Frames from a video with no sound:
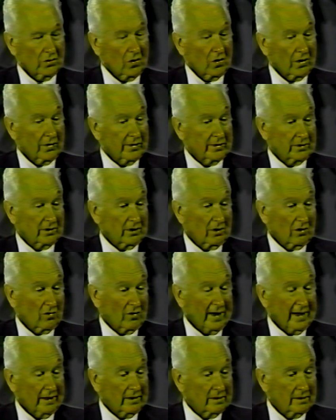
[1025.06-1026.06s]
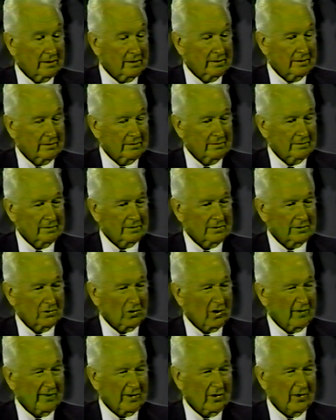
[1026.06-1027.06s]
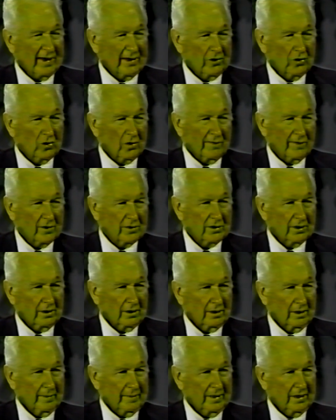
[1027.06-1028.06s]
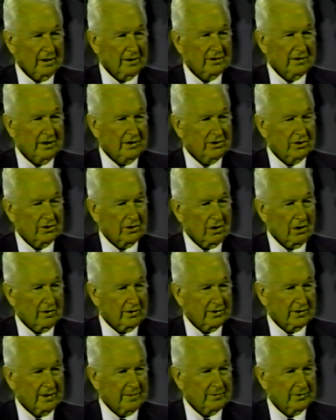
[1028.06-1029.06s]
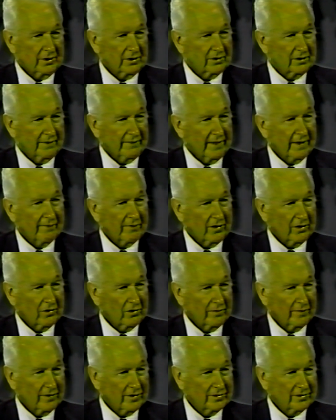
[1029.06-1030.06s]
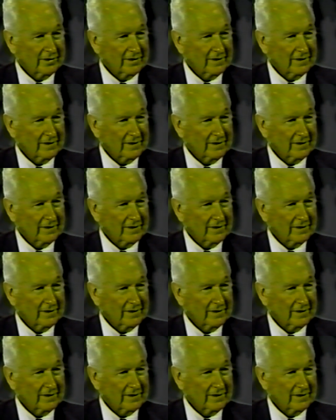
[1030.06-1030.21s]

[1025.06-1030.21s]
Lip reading: order is sort of a great university. I mean, it teaches all the subjects of every university.